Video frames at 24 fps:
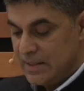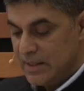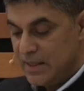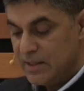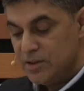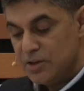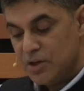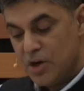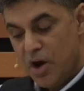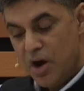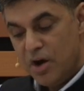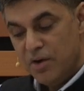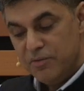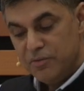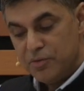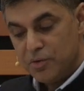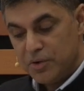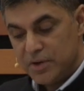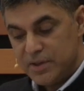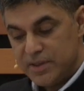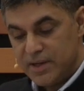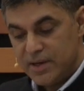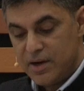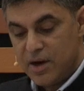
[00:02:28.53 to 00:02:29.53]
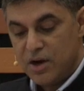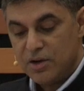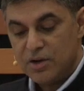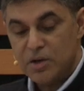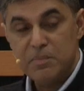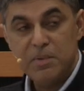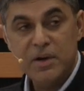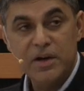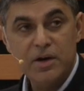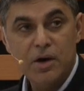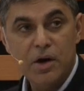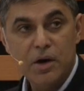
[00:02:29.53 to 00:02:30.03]
Yet the convoy that
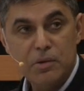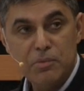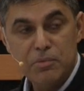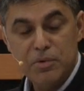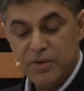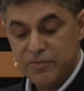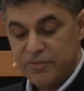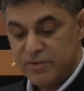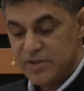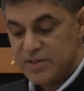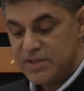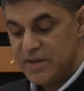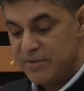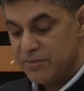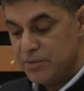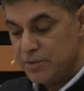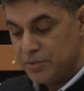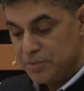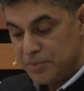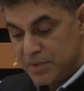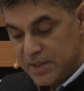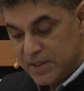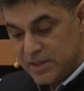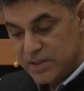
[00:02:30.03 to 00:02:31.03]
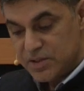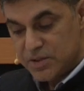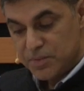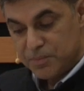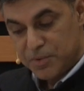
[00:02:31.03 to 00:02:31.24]
occupied Ottawa for several weeks